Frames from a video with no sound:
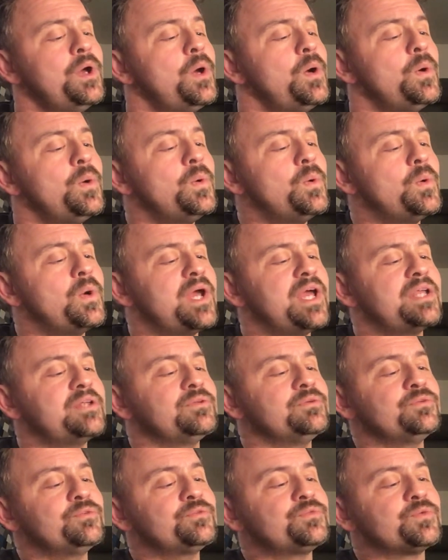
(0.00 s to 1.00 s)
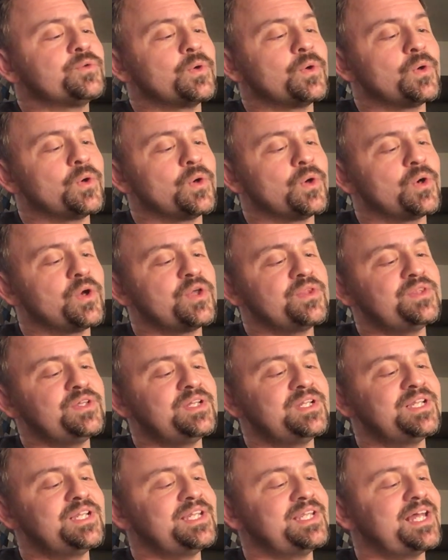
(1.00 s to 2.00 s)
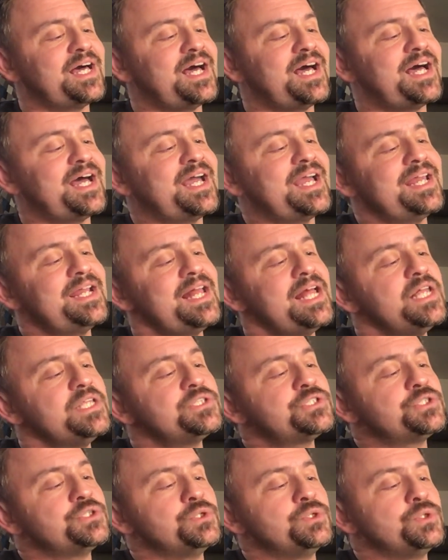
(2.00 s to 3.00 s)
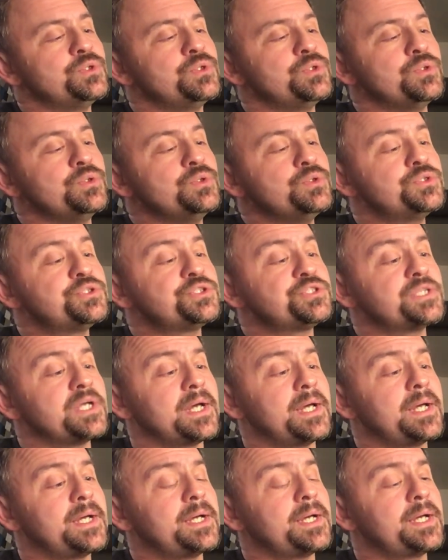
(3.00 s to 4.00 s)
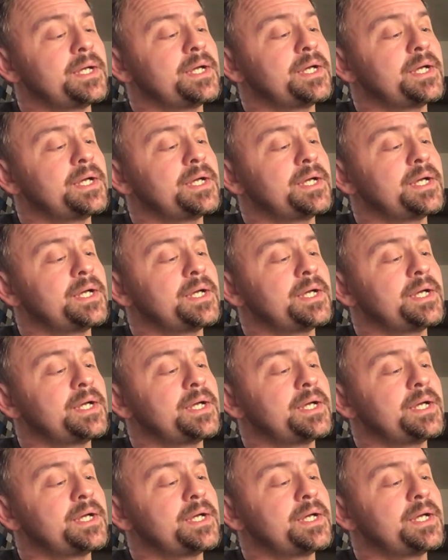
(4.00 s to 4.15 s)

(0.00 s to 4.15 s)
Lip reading: waiting for the light to shine.